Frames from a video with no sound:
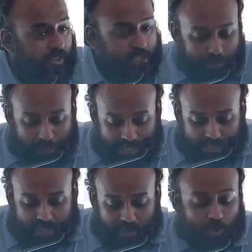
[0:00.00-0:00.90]

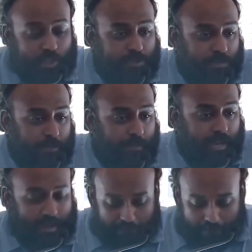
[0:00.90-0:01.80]
speaking to his
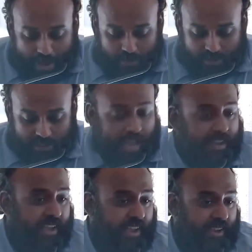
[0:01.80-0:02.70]
people at Mount
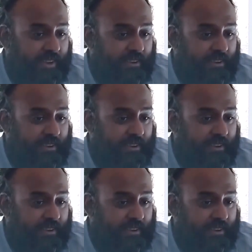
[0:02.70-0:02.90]
Sinai,